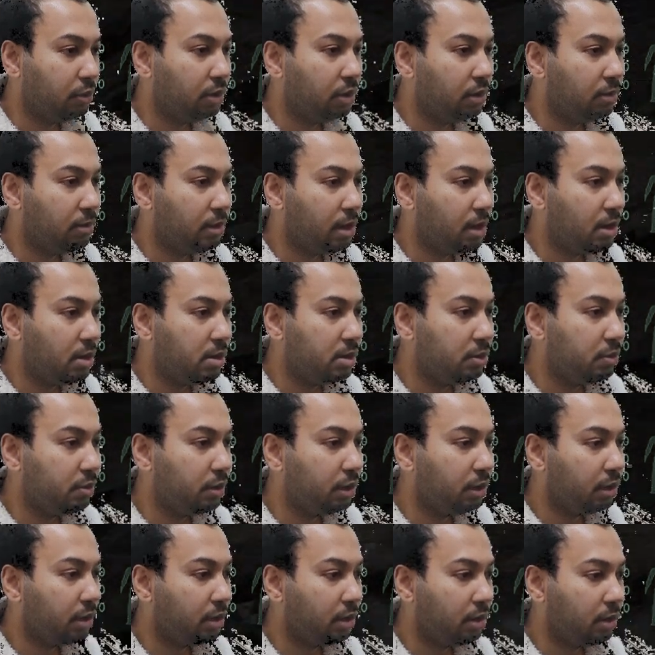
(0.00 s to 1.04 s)
With the mouse
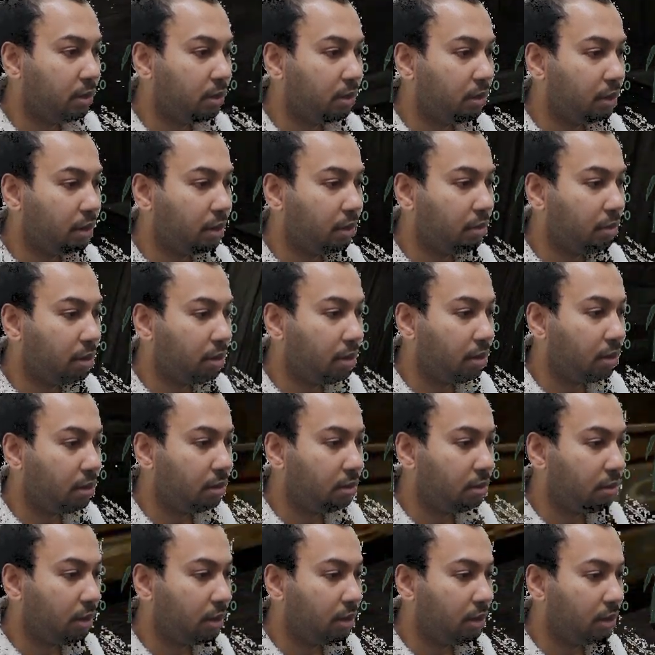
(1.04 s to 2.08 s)
we can look
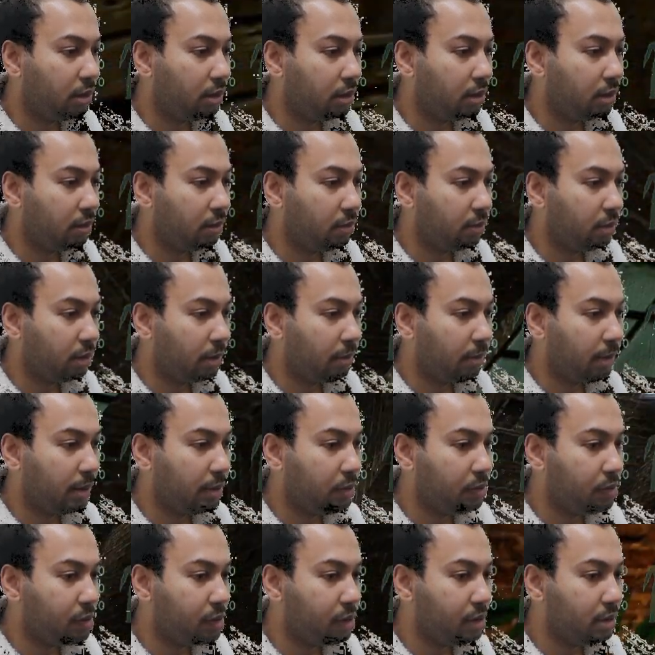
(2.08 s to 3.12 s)
around, and then
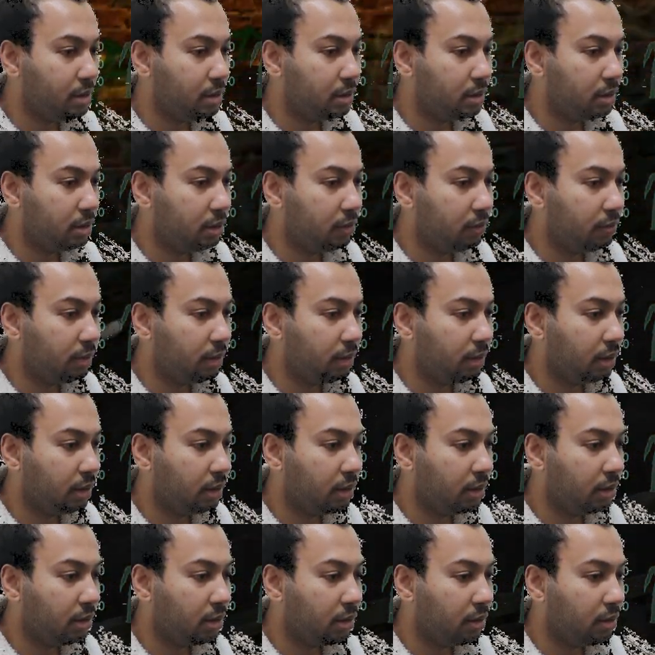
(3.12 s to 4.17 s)
WASD we
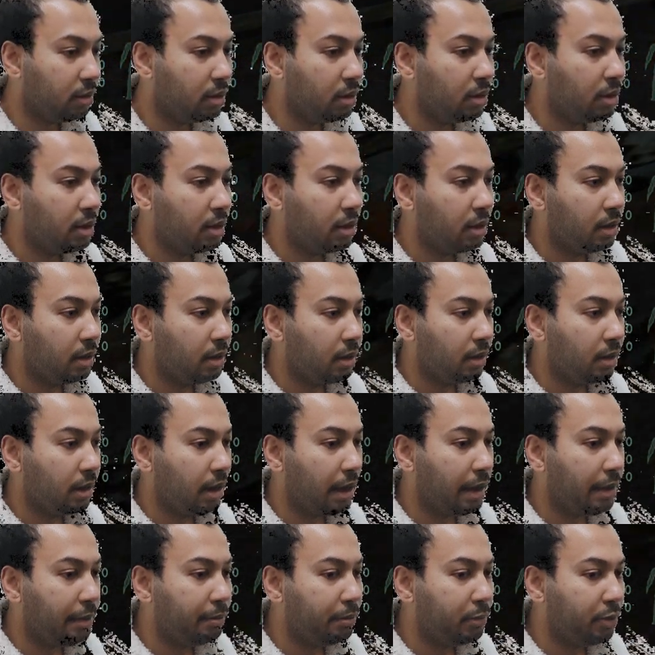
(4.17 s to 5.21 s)
can
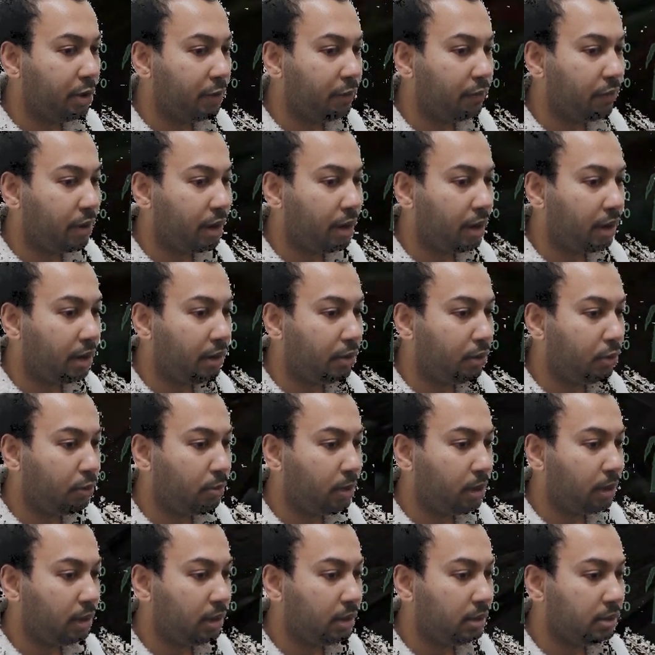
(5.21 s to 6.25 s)
I modified.
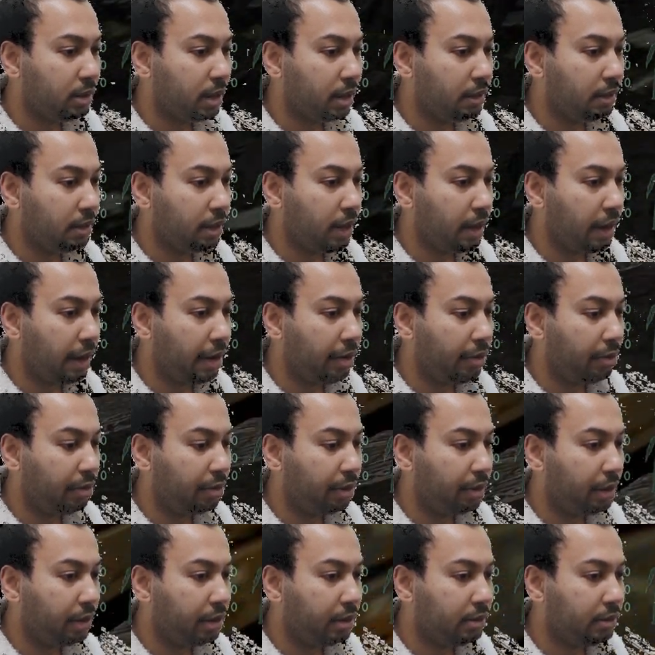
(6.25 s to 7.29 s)
Normally it's the arrow
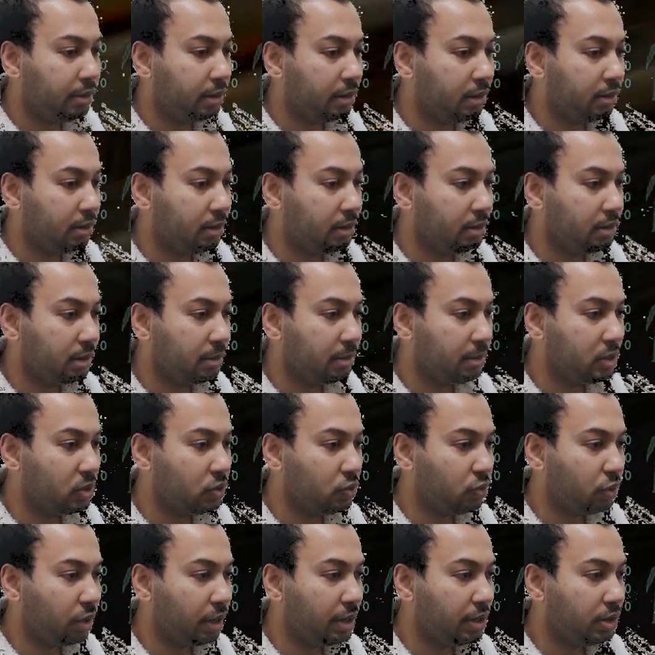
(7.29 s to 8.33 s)
keys and some
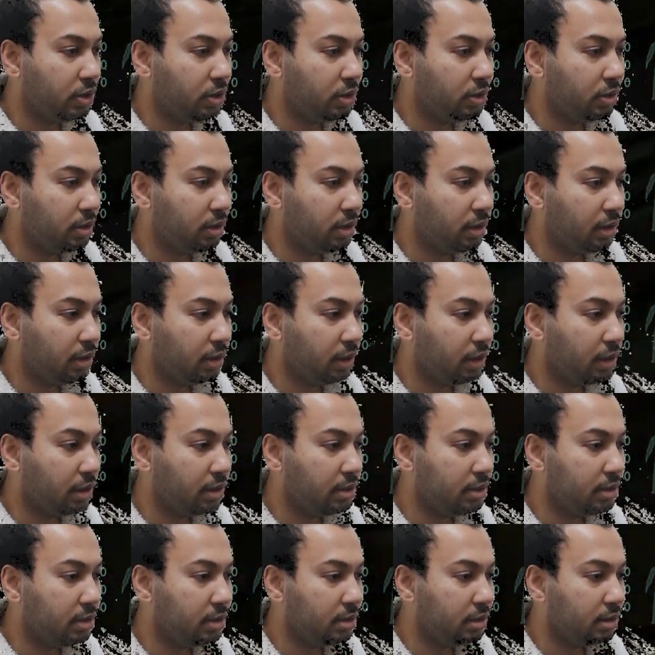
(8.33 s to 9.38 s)
strange here
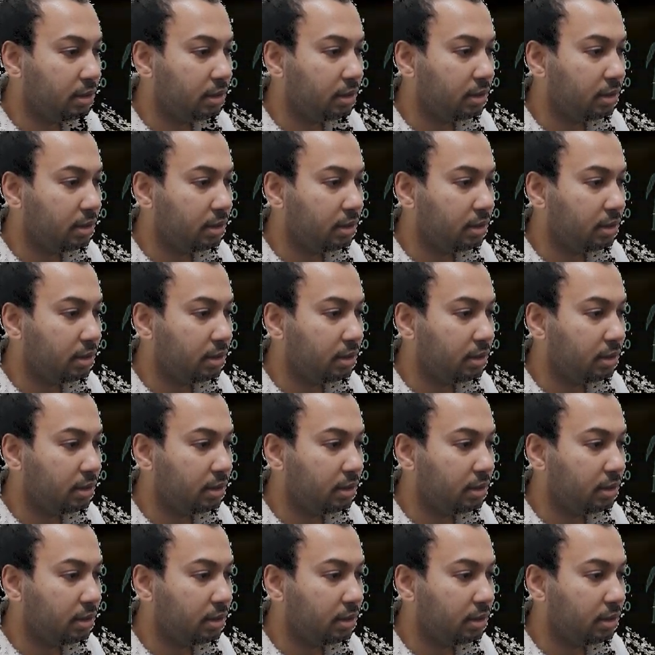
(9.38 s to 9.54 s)
keys.